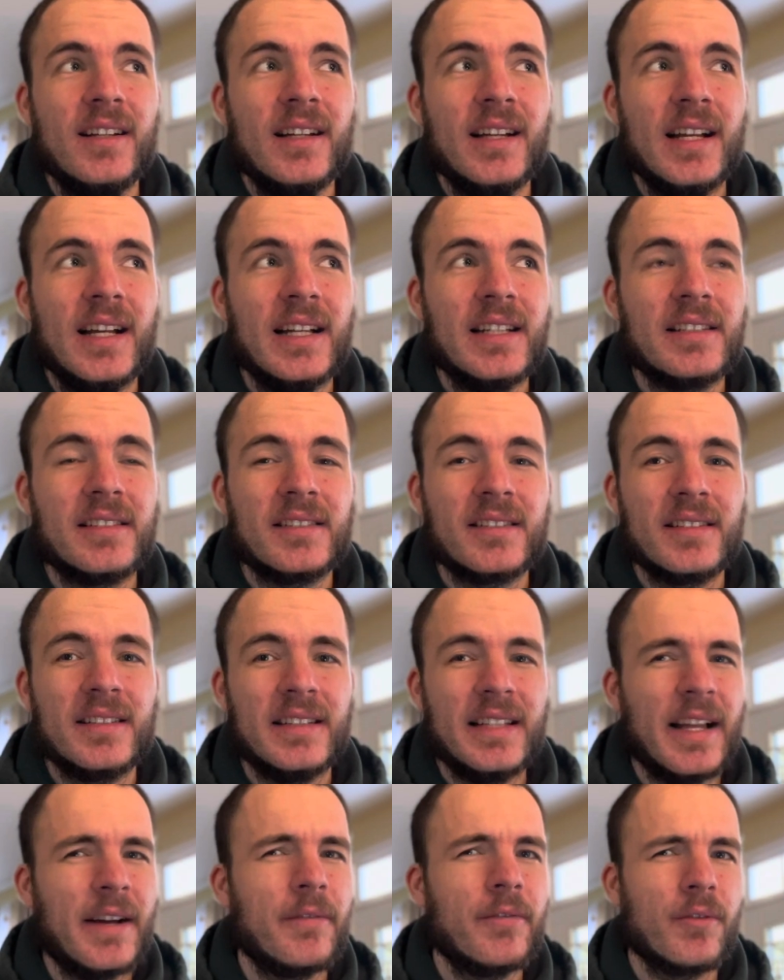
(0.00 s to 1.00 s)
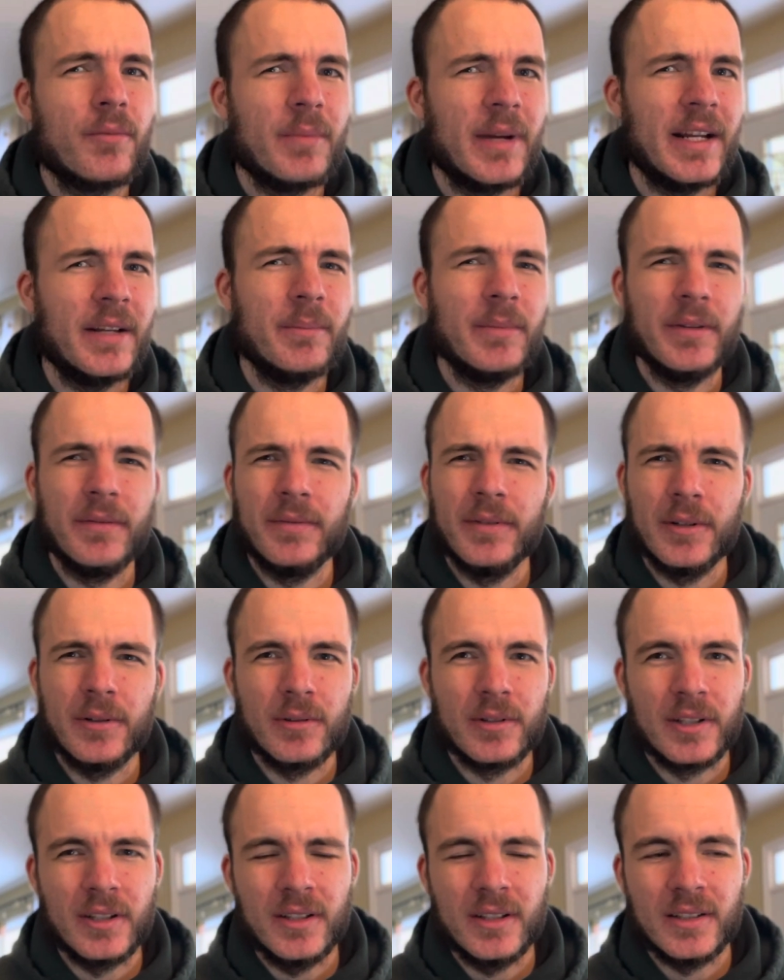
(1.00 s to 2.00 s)
has never made me feel
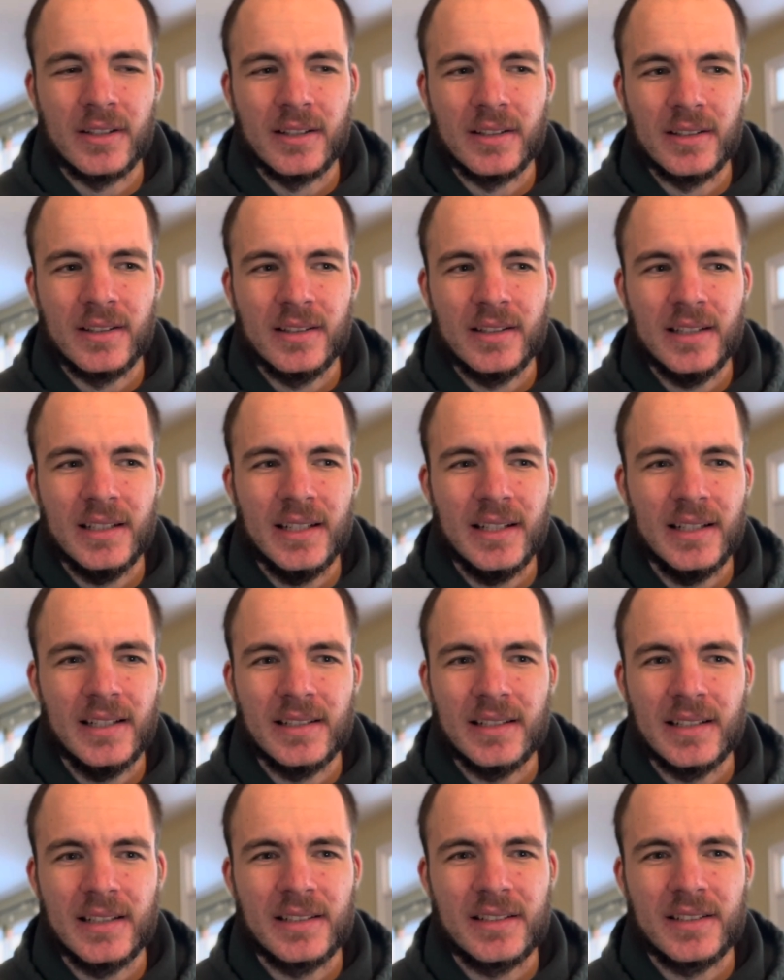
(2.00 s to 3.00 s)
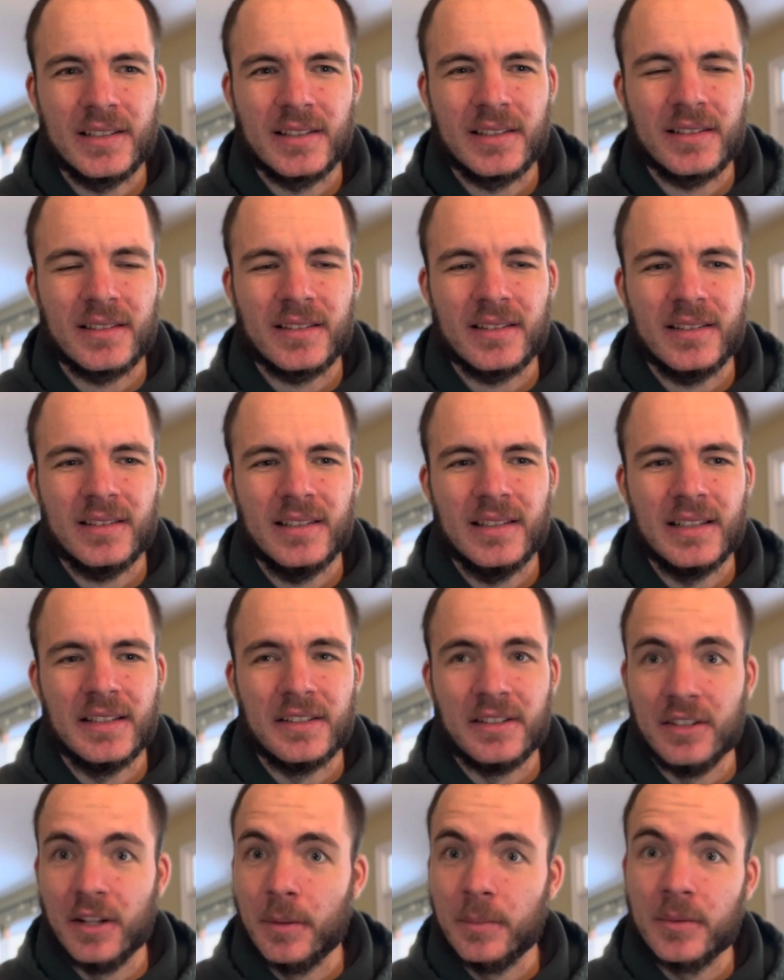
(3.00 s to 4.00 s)
good. It's
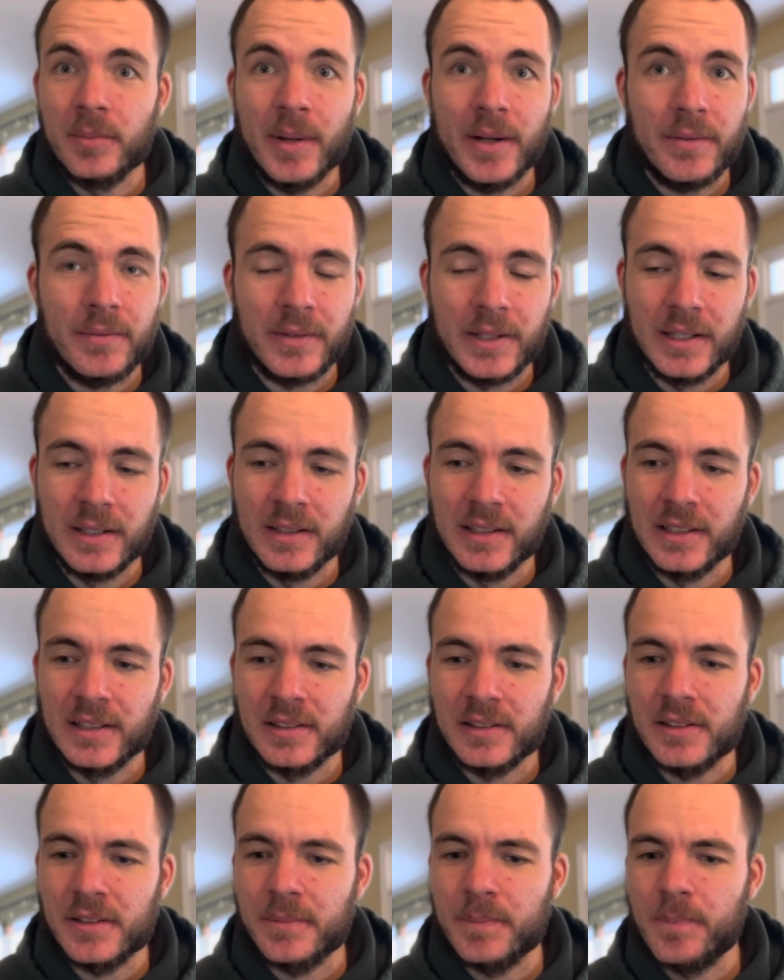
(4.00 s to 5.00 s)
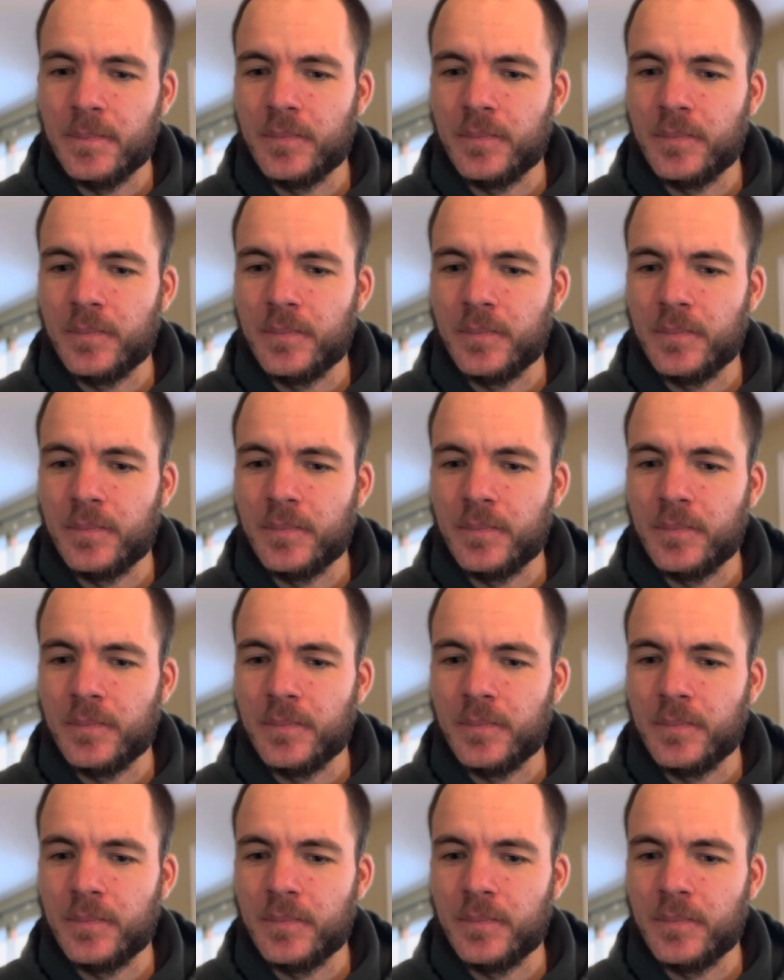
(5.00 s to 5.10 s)
numbed my feelings.